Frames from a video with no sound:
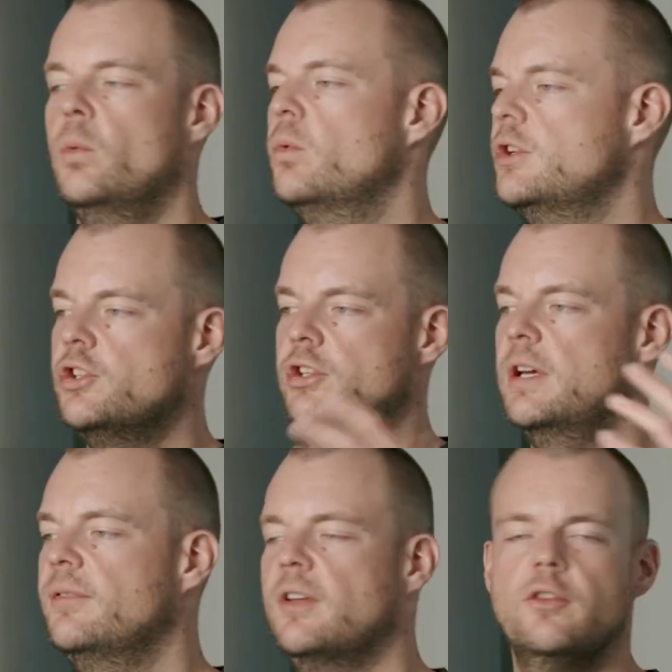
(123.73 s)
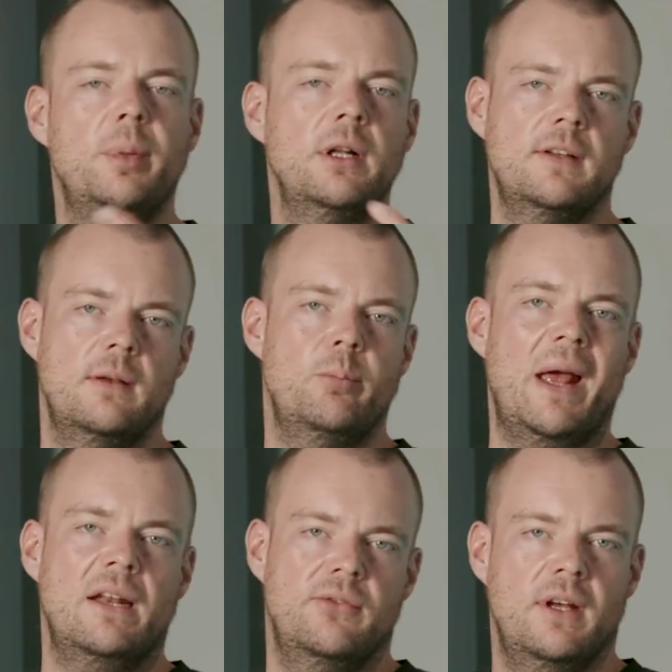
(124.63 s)
which gives us built-in
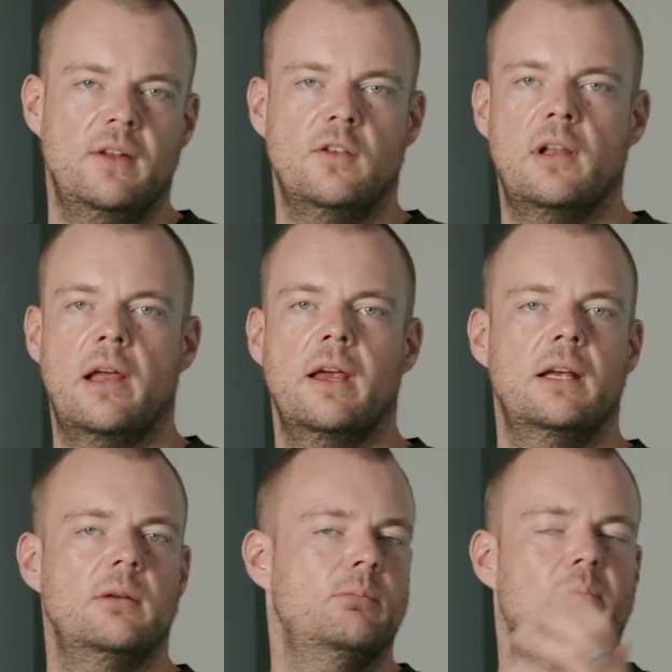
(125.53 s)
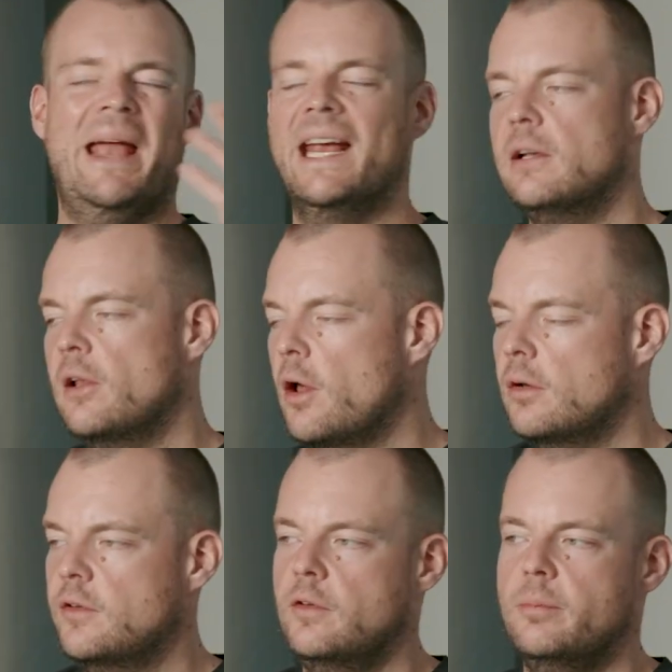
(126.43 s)
benefits like packet
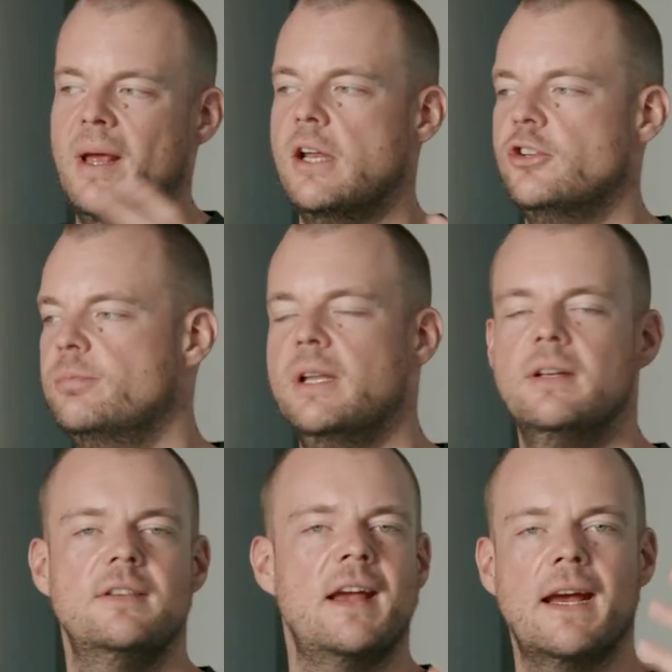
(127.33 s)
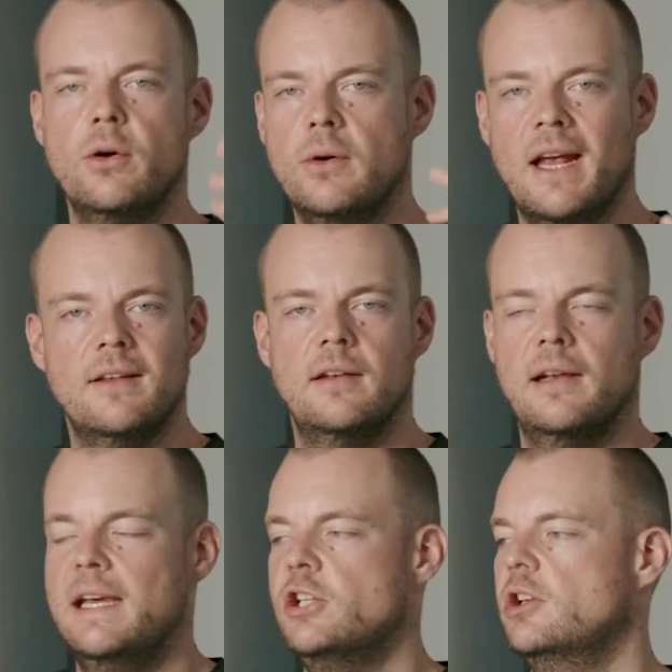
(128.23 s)
loss management, echo
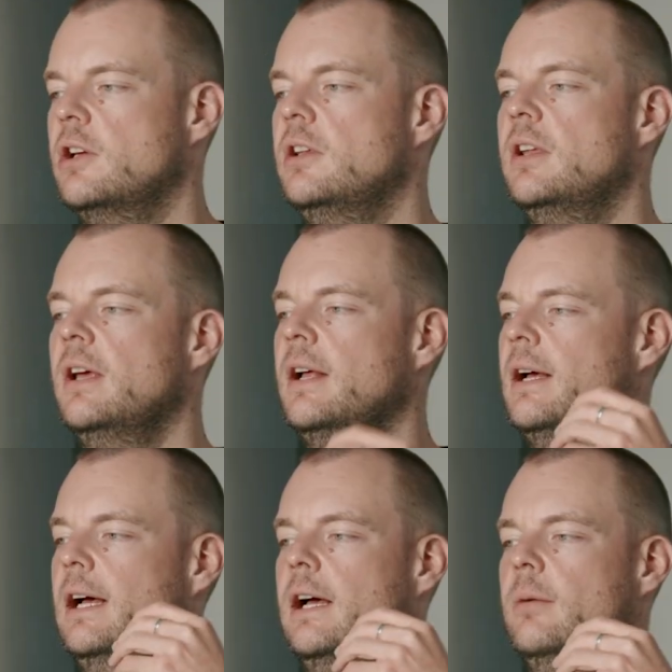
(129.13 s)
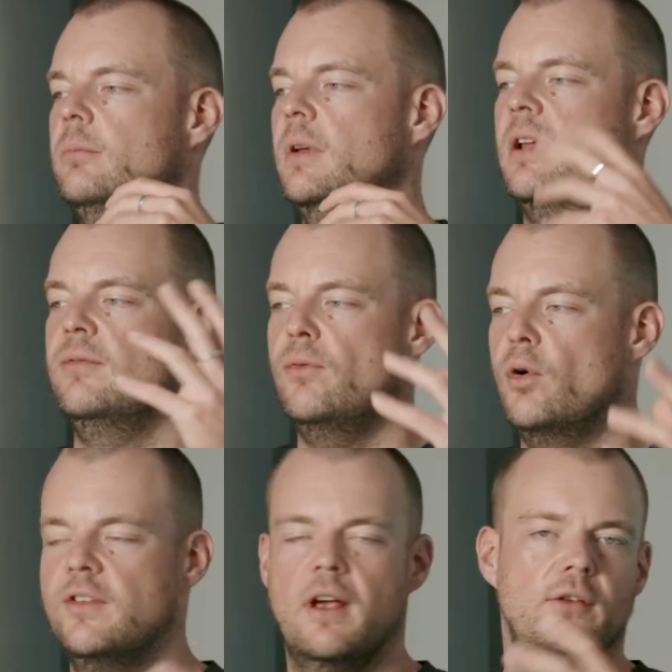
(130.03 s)
cancellation, um, kind of
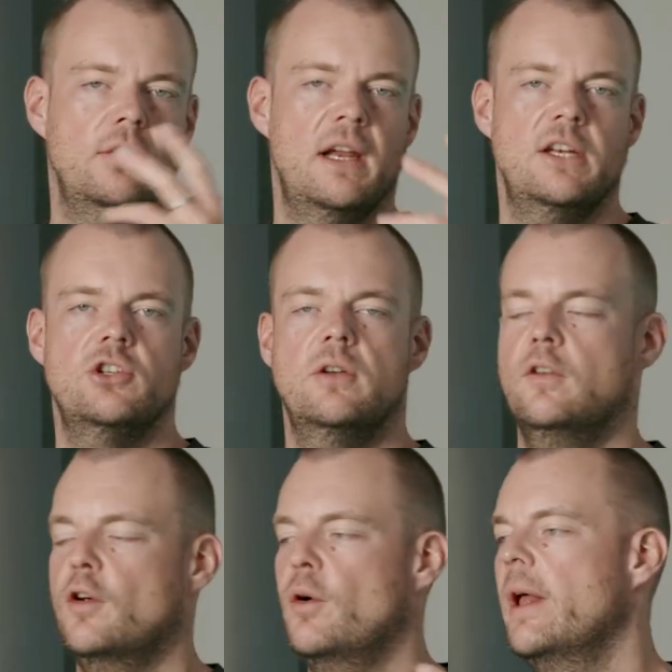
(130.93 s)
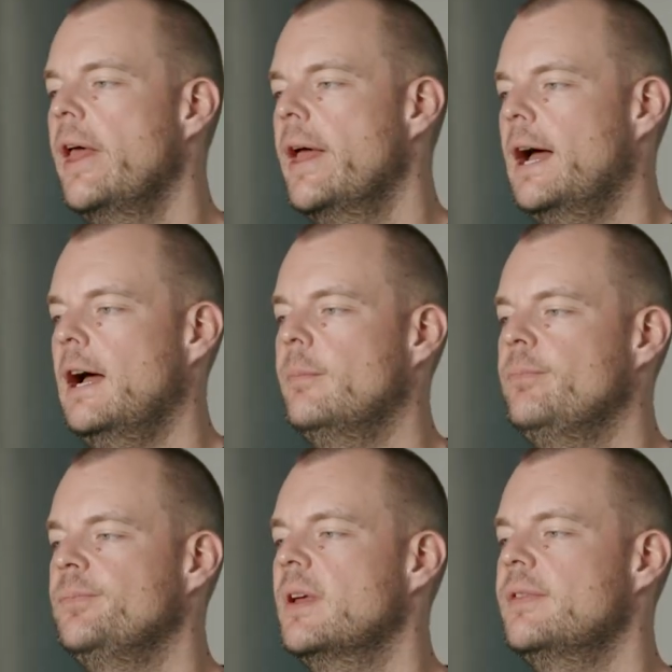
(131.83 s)
voice isolation. So
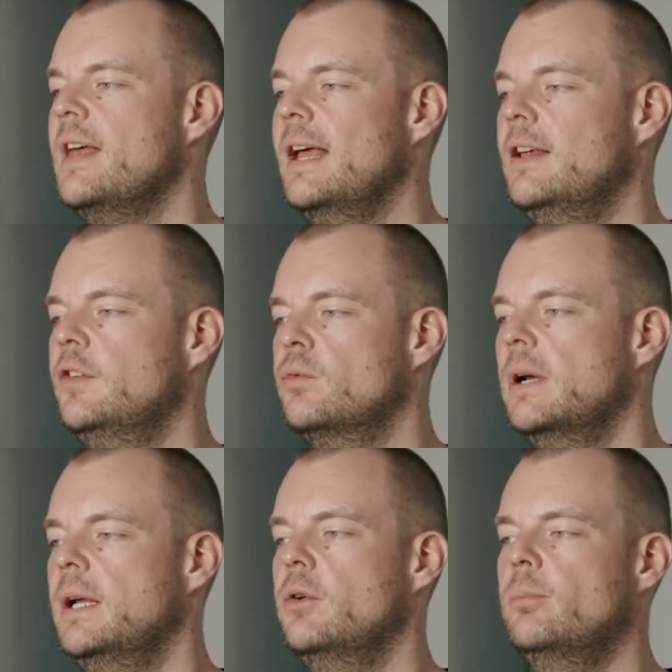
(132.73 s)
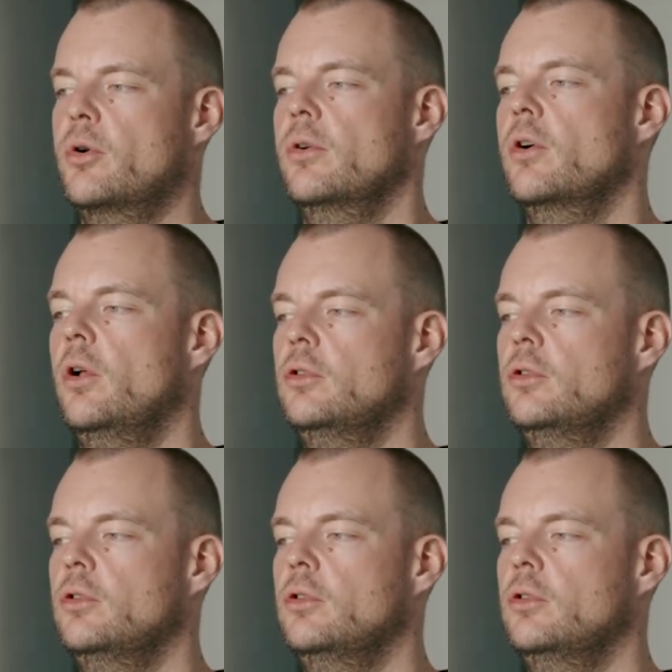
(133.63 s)
um, that is a really good protocol